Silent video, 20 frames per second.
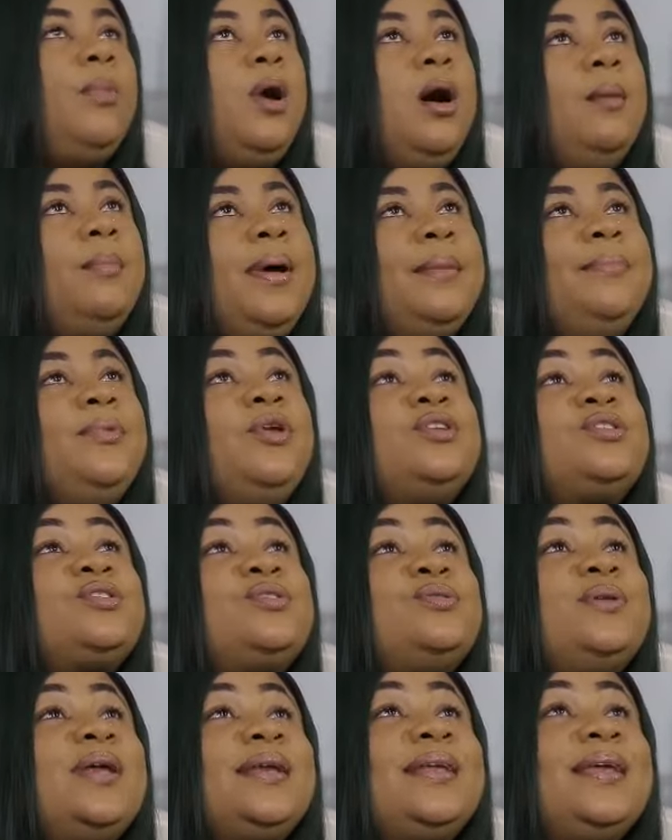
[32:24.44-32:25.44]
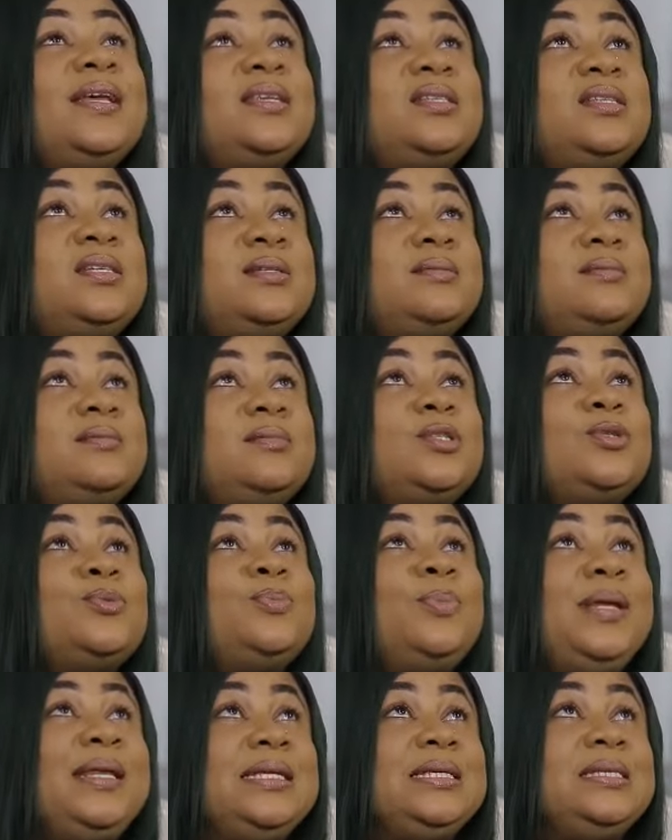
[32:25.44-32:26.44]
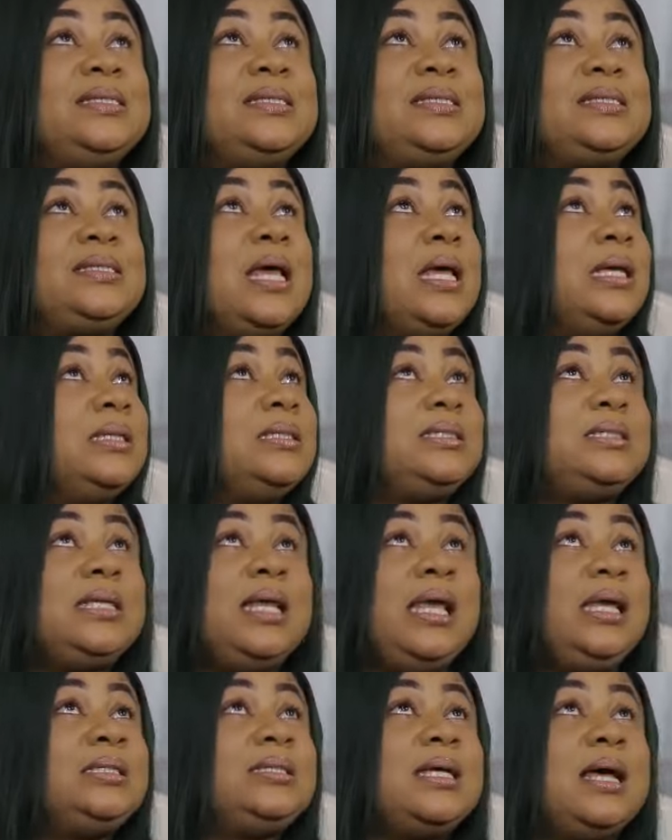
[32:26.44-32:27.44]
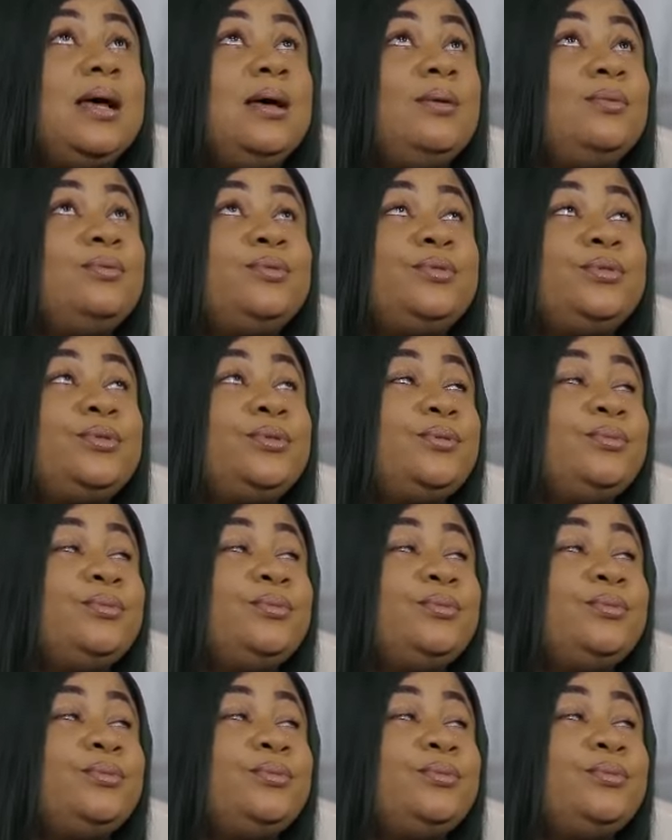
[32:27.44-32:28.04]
Mom, I'm not good at guessing, so please say it out.